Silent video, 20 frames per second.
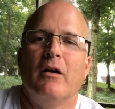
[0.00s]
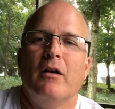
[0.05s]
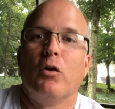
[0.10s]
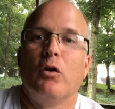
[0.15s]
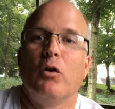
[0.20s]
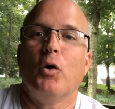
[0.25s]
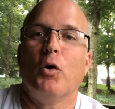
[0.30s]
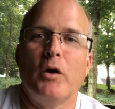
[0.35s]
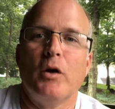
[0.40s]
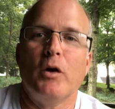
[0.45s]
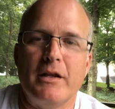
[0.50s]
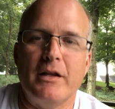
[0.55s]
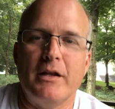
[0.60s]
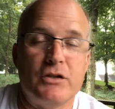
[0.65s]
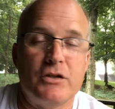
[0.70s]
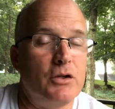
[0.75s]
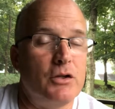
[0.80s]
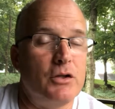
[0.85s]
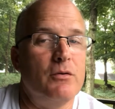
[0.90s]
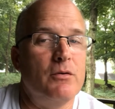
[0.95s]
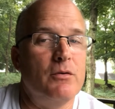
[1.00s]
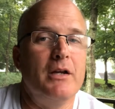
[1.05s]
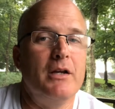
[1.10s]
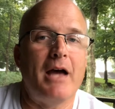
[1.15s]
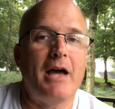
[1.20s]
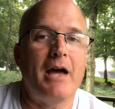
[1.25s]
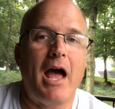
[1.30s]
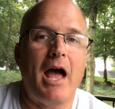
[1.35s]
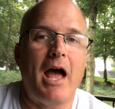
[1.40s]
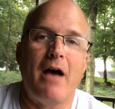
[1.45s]
learnings that you need
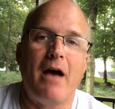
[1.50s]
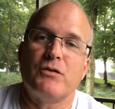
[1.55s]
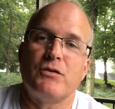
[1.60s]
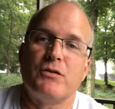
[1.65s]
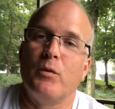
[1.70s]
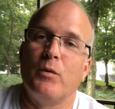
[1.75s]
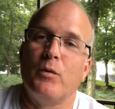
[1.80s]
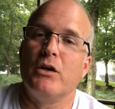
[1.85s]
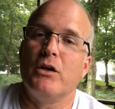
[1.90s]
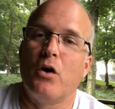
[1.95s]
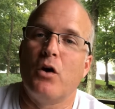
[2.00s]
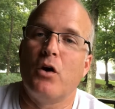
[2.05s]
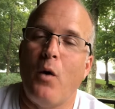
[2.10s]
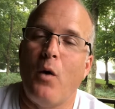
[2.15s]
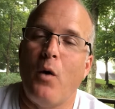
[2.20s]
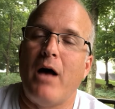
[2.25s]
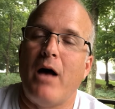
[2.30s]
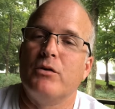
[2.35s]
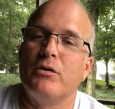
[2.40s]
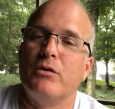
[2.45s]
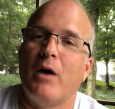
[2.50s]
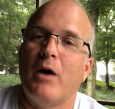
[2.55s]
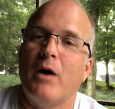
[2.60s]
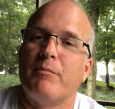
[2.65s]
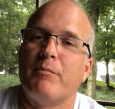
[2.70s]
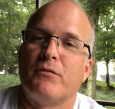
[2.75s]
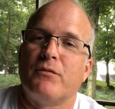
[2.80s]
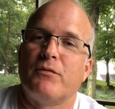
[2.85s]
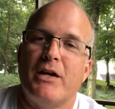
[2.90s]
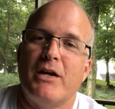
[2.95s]
to have so when you go out and do
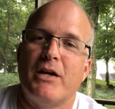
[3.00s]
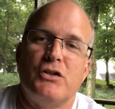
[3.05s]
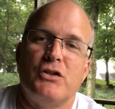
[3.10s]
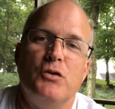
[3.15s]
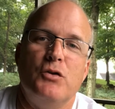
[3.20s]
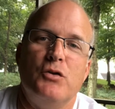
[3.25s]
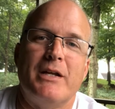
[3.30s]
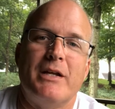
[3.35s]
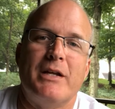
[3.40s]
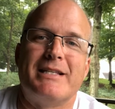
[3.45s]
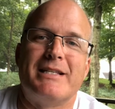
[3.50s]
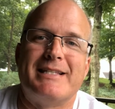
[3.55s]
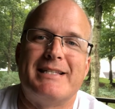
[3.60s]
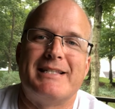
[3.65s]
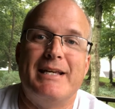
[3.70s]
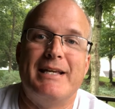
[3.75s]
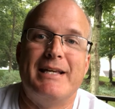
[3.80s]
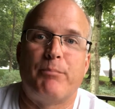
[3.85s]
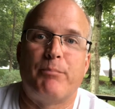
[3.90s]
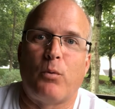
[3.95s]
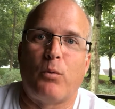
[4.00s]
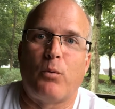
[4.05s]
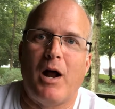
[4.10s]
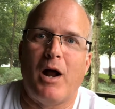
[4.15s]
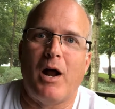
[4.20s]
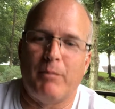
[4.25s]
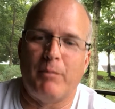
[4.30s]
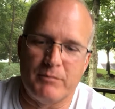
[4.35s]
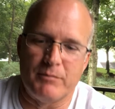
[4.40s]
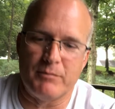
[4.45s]
observation, you can see
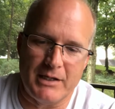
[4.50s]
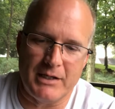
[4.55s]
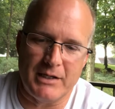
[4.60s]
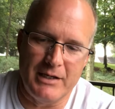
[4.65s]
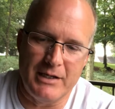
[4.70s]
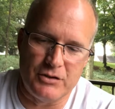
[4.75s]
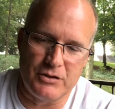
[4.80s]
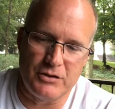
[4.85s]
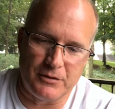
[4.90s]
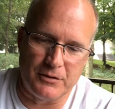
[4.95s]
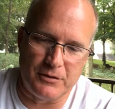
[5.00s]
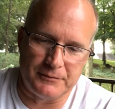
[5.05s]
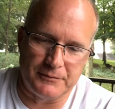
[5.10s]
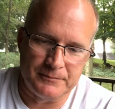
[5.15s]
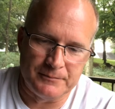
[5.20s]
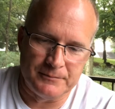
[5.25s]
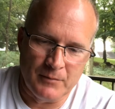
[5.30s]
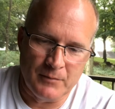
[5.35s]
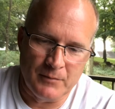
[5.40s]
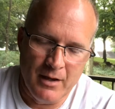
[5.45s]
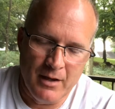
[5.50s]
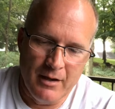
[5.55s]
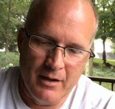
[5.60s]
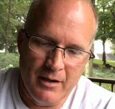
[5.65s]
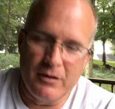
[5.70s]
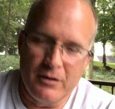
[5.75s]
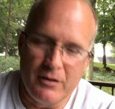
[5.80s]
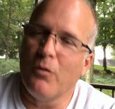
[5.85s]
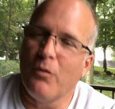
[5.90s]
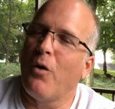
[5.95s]
problems easier.
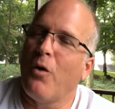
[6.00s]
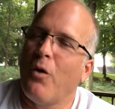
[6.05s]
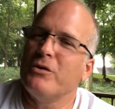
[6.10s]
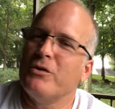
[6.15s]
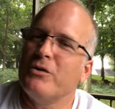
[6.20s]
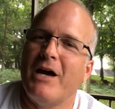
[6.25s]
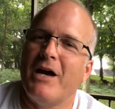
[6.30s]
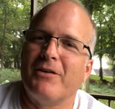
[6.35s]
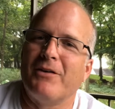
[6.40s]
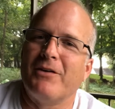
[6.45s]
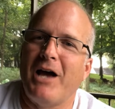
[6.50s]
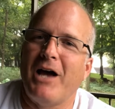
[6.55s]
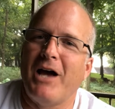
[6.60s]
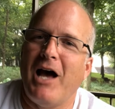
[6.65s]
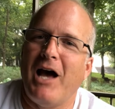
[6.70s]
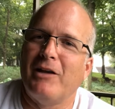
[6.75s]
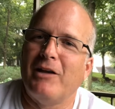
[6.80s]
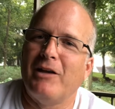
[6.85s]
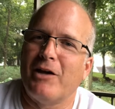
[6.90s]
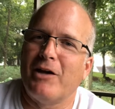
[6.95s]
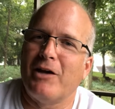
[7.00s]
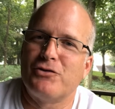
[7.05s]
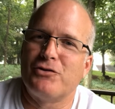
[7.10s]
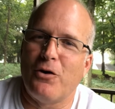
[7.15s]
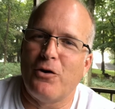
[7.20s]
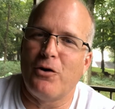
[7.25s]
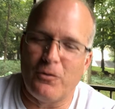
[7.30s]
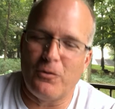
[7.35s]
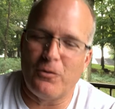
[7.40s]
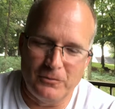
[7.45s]
You don't always have a guide like
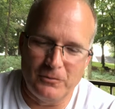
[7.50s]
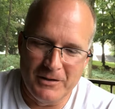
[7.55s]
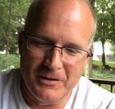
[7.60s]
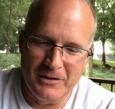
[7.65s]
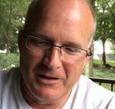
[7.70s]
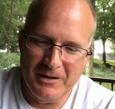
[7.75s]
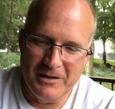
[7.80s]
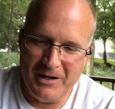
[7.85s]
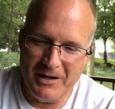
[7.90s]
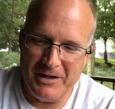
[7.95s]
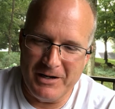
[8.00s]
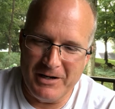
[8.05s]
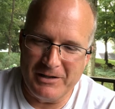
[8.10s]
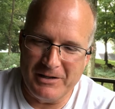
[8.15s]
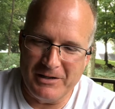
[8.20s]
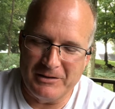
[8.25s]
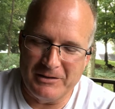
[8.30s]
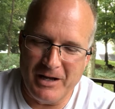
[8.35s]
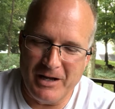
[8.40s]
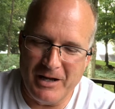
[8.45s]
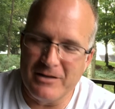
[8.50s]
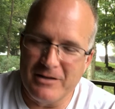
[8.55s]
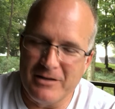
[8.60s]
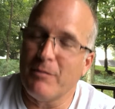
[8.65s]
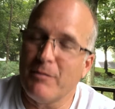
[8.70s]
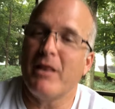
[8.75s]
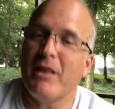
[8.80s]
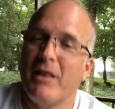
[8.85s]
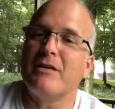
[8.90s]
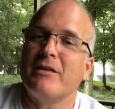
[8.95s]
Joe uh, and
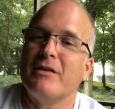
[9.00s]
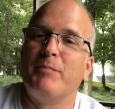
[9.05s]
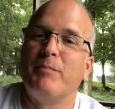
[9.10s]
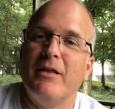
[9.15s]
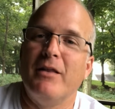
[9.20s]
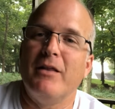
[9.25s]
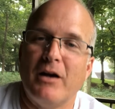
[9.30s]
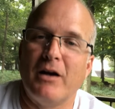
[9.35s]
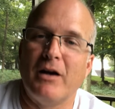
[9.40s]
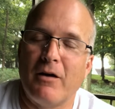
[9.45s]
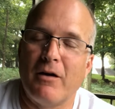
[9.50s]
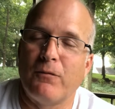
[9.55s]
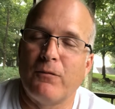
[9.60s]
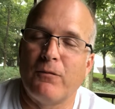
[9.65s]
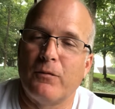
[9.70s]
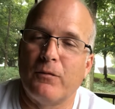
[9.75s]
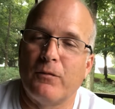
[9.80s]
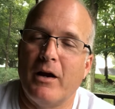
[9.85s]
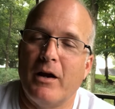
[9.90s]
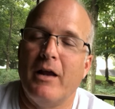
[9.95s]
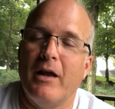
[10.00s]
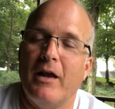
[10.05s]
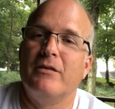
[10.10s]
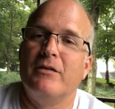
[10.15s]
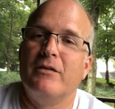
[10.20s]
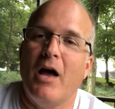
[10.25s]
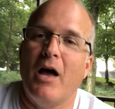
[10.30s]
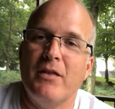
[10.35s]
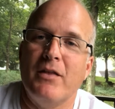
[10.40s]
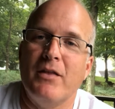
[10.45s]
somebody that's been there
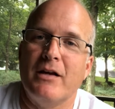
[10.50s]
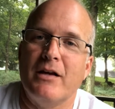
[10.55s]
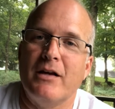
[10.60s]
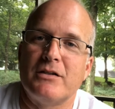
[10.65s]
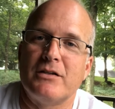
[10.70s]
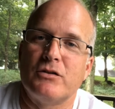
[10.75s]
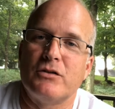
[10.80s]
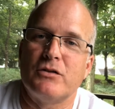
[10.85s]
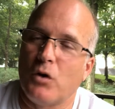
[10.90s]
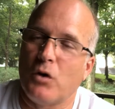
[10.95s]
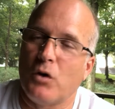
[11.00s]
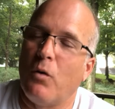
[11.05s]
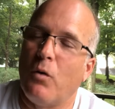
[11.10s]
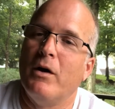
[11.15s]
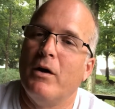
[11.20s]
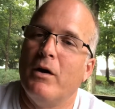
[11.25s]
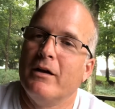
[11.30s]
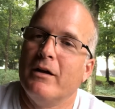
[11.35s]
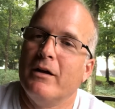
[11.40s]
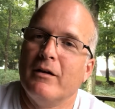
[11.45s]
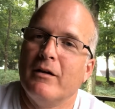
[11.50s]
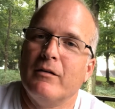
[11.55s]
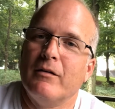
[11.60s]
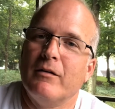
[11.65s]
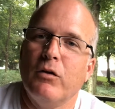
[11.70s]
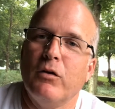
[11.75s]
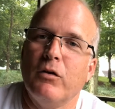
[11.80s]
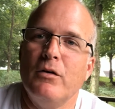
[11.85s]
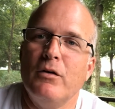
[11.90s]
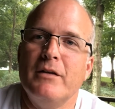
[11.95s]
and done this. So
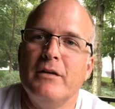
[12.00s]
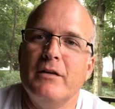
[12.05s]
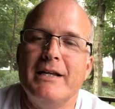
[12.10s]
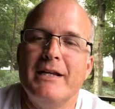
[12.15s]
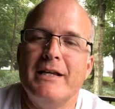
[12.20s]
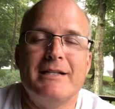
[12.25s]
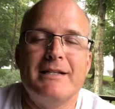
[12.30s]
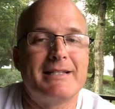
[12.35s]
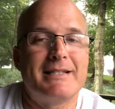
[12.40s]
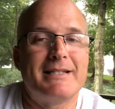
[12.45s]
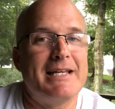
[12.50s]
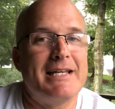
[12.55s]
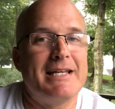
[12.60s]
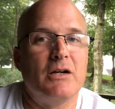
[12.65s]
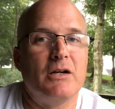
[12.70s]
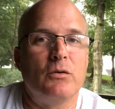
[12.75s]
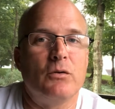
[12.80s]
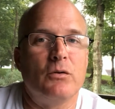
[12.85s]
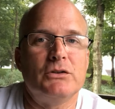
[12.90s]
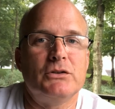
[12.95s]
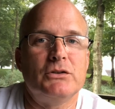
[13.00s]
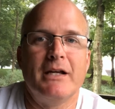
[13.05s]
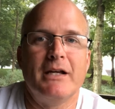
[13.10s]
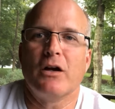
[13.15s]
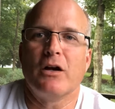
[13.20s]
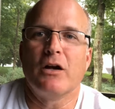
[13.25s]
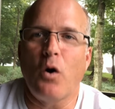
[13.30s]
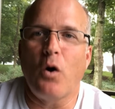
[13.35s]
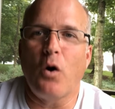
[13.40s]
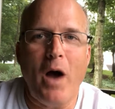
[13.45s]
learn these skills,
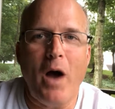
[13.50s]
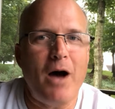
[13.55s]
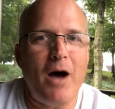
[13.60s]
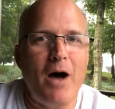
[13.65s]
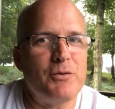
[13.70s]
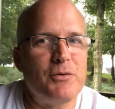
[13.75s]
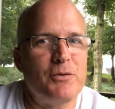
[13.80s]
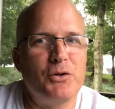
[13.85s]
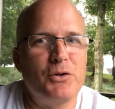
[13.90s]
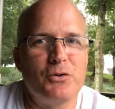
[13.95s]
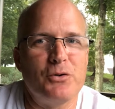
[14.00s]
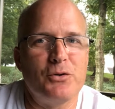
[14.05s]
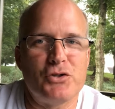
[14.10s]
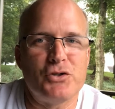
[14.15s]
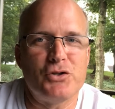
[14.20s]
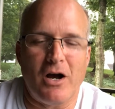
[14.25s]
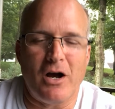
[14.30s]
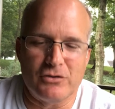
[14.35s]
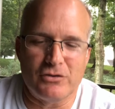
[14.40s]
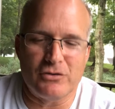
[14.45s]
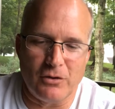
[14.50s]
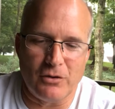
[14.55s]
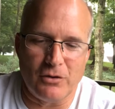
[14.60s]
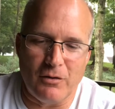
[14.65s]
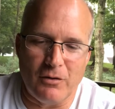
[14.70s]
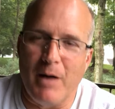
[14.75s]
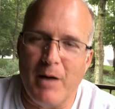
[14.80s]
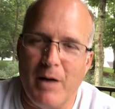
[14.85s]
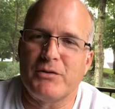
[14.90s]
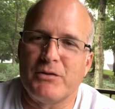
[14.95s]
go out, do your chalk
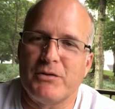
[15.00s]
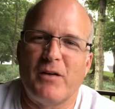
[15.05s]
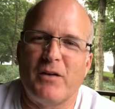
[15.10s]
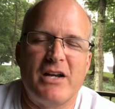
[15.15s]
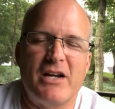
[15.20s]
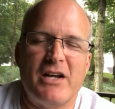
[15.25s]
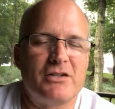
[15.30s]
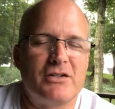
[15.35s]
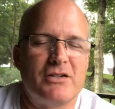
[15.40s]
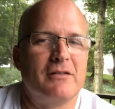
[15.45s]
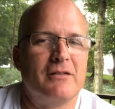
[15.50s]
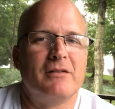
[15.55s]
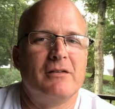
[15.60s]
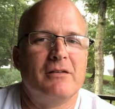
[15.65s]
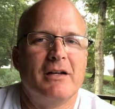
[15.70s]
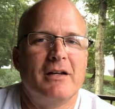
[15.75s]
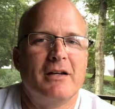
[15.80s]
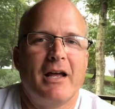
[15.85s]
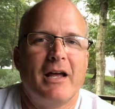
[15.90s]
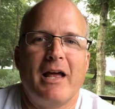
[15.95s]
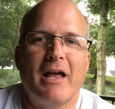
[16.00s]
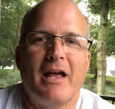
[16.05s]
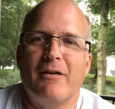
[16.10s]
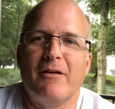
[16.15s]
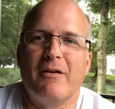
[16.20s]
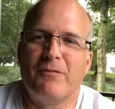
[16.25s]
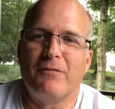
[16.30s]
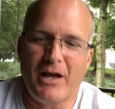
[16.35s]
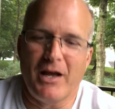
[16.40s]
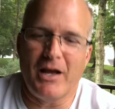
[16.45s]
circle observation, and
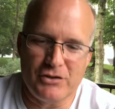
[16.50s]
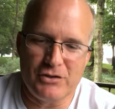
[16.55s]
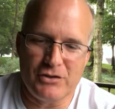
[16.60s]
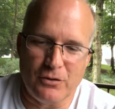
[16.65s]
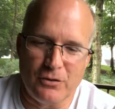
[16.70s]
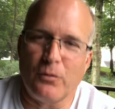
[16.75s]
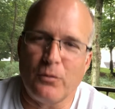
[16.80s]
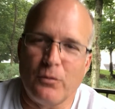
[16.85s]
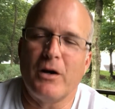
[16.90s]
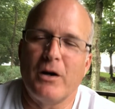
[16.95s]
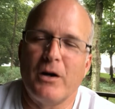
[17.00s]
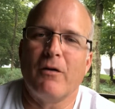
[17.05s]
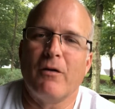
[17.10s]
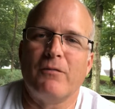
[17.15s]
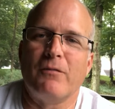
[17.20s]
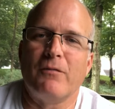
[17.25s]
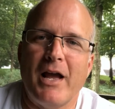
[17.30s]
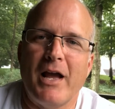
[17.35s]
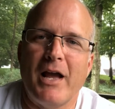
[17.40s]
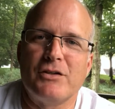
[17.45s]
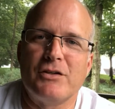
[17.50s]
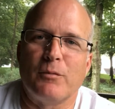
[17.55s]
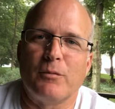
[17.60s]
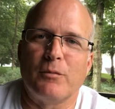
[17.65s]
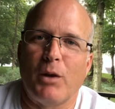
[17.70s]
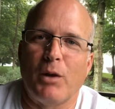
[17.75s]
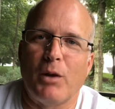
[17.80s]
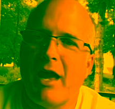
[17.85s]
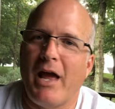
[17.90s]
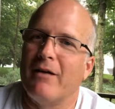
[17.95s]
advance your career, advance your
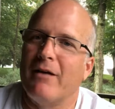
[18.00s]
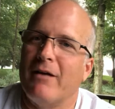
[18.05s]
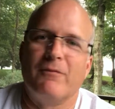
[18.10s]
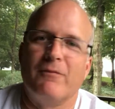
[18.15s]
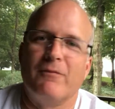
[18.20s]
plant,